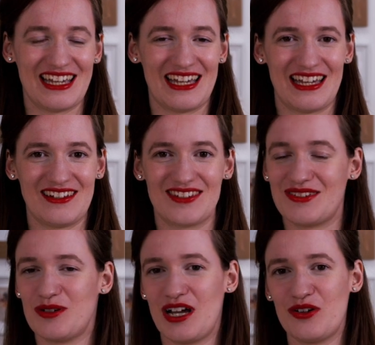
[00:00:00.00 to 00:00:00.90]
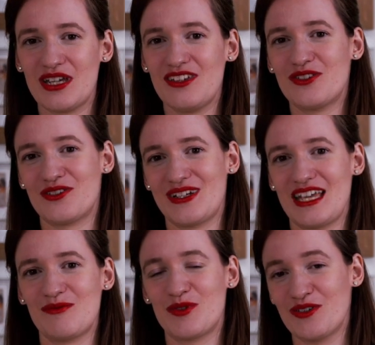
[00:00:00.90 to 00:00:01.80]
And how can you
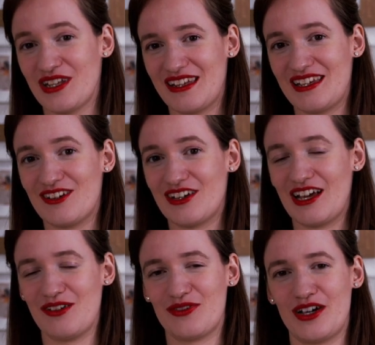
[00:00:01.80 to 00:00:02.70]
create more of that in your life?